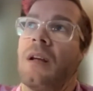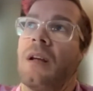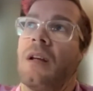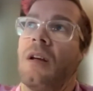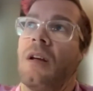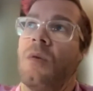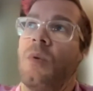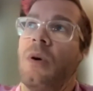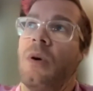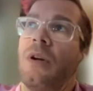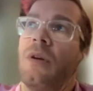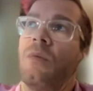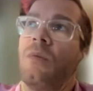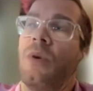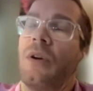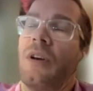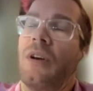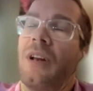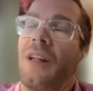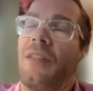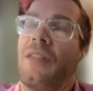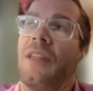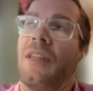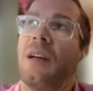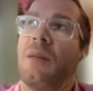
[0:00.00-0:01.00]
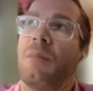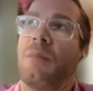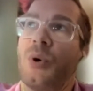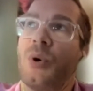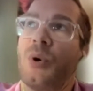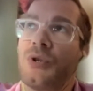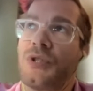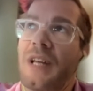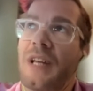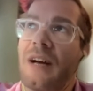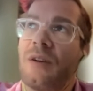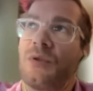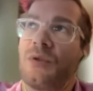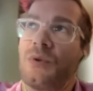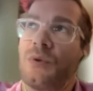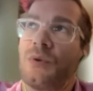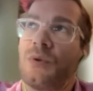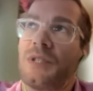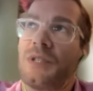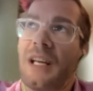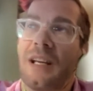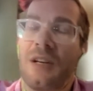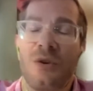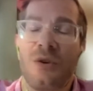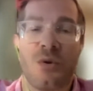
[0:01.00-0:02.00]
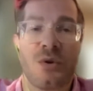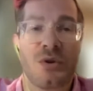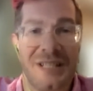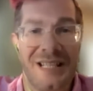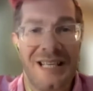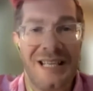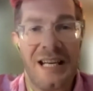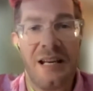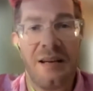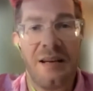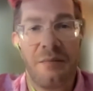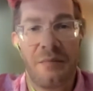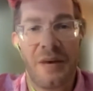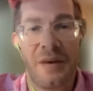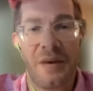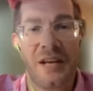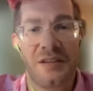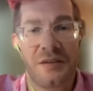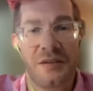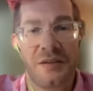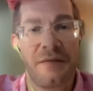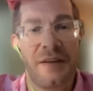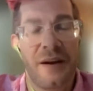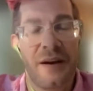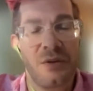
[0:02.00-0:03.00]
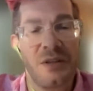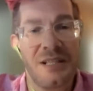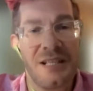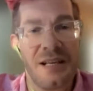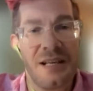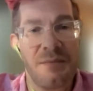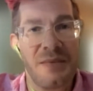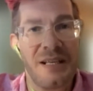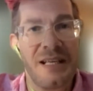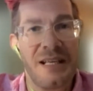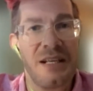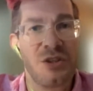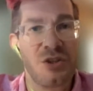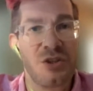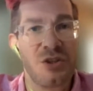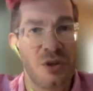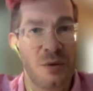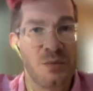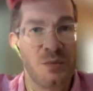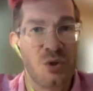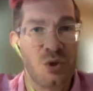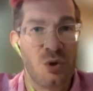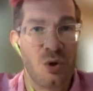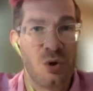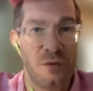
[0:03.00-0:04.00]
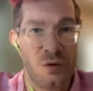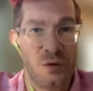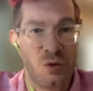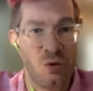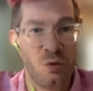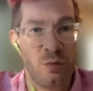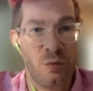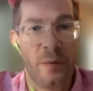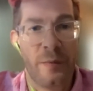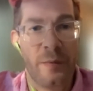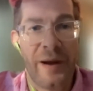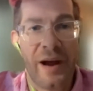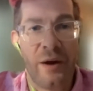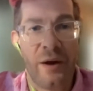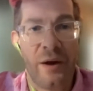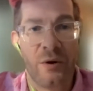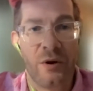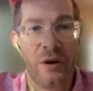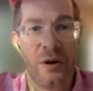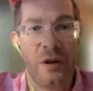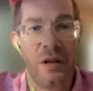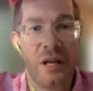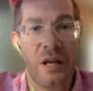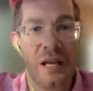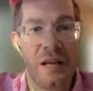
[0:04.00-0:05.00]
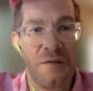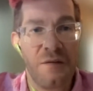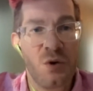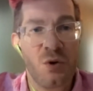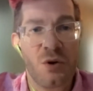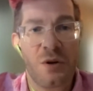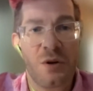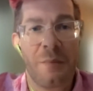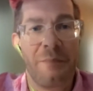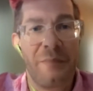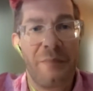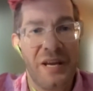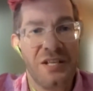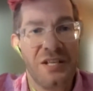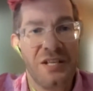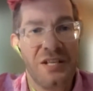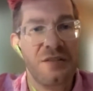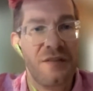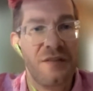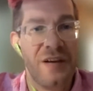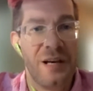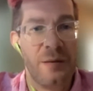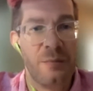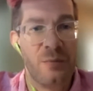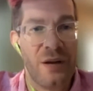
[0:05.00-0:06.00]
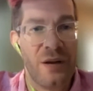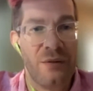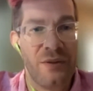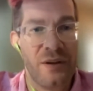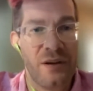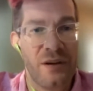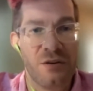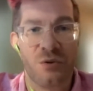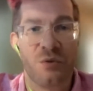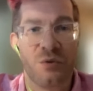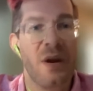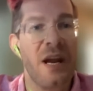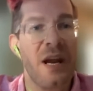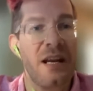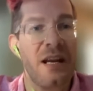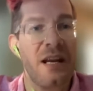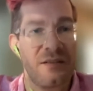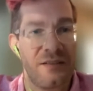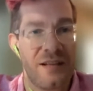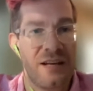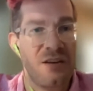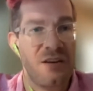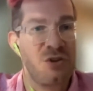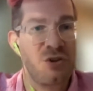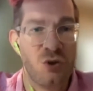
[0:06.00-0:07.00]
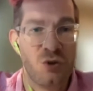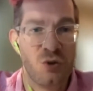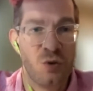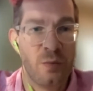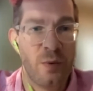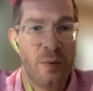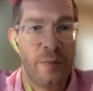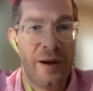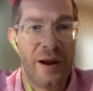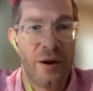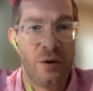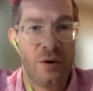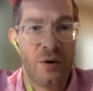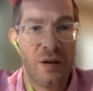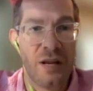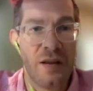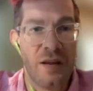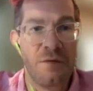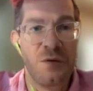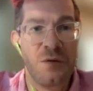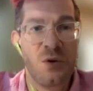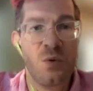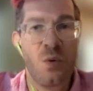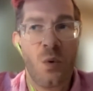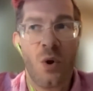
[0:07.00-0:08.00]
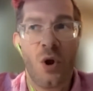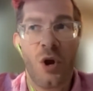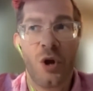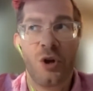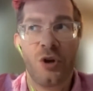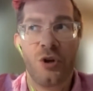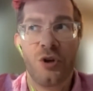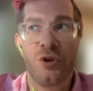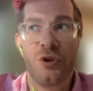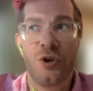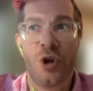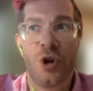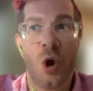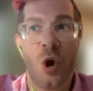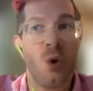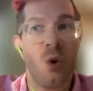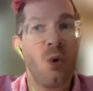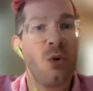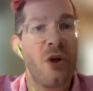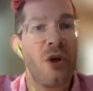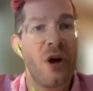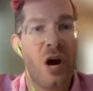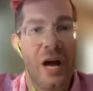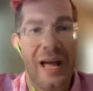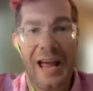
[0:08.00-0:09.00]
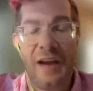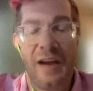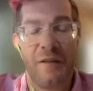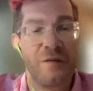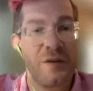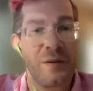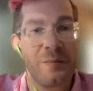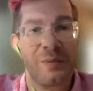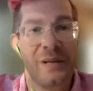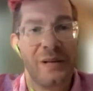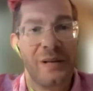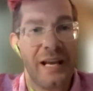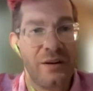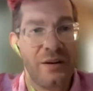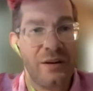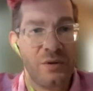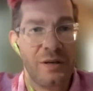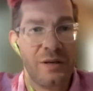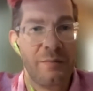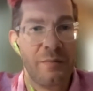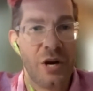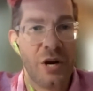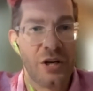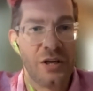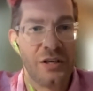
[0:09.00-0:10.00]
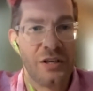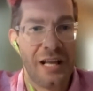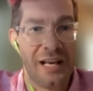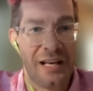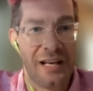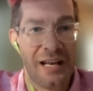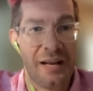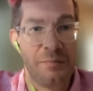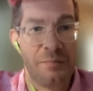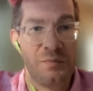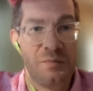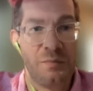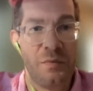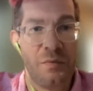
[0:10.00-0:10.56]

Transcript: what I think it boils down to is that your team, as a founding team, needs some sort of a superpower. If you're the best developer out there, great, that is your superpower. If you know every player in the market, and that